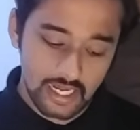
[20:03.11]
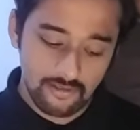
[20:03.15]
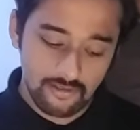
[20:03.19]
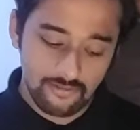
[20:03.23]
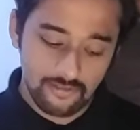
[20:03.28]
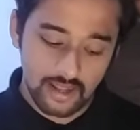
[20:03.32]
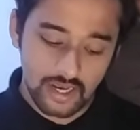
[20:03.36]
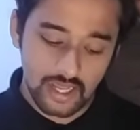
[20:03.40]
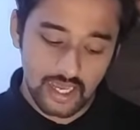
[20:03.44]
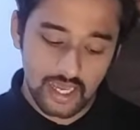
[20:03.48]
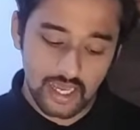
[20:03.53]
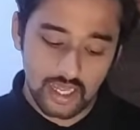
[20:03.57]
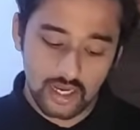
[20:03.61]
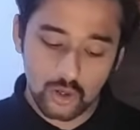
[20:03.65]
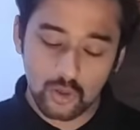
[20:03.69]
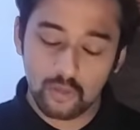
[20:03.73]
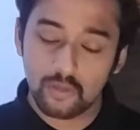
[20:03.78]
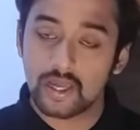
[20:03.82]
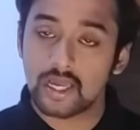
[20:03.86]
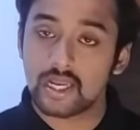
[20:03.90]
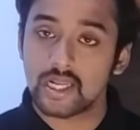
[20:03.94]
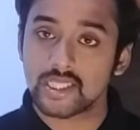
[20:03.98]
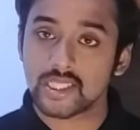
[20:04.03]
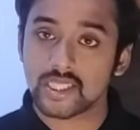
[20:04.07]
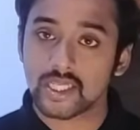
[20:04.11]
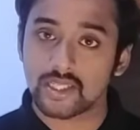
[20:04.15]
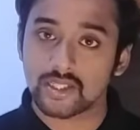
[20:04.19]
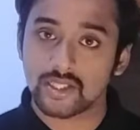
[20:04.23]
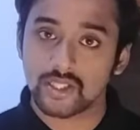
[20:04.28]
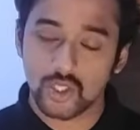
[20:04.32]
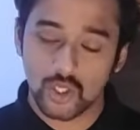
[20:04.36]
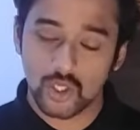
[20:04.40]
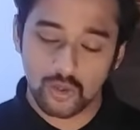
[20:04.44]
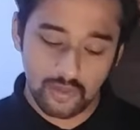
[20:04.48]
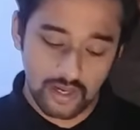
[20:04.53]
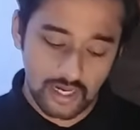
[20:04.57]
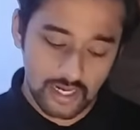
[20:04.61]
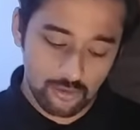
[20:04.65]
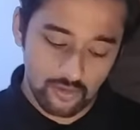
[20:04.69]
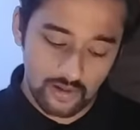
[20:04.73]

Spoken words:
If an aeroplane is consuming